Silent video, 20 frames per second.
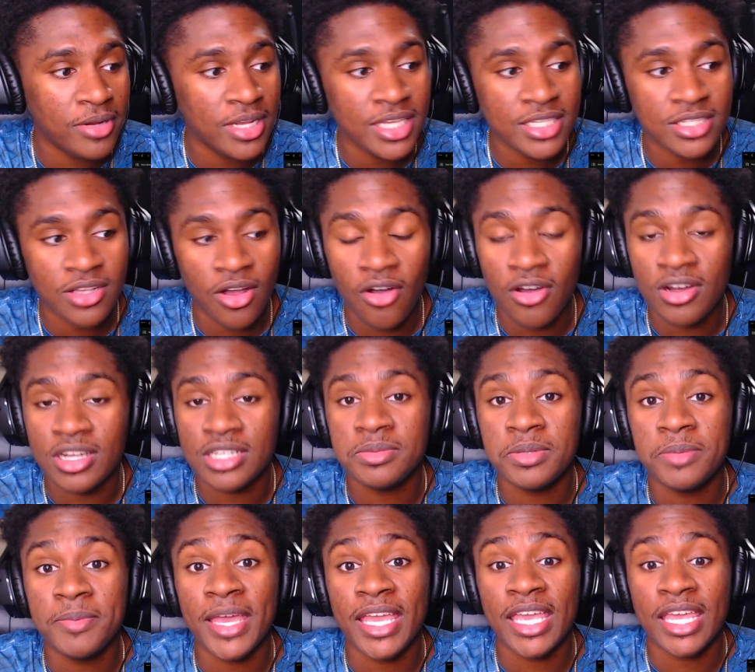These artists
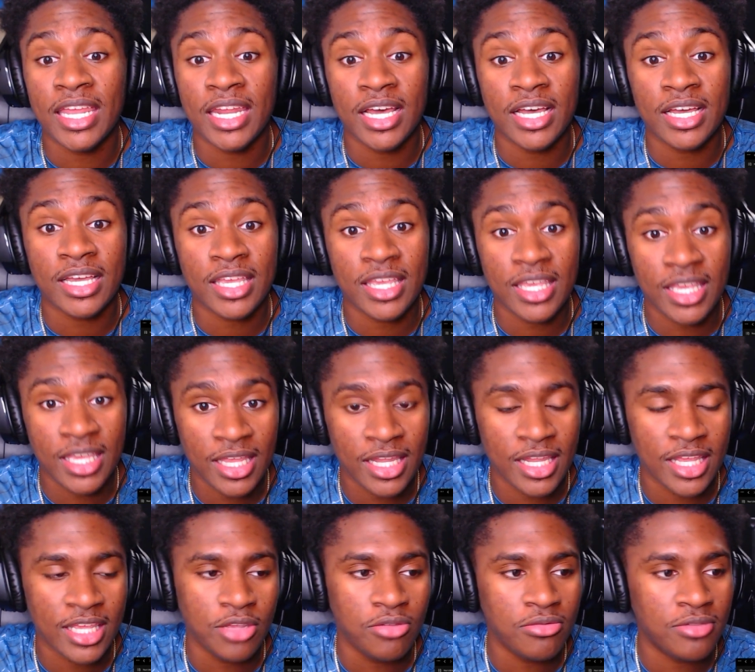be making a
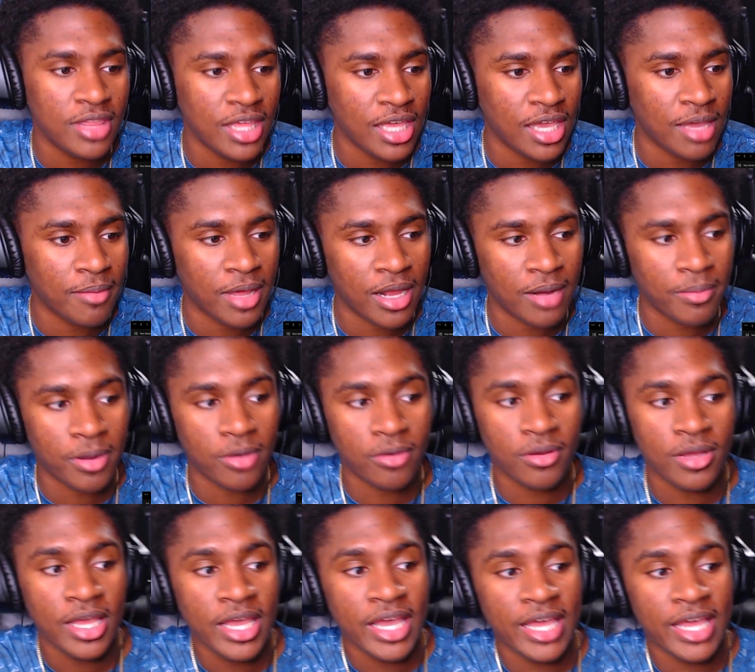killing. You think about it, bro.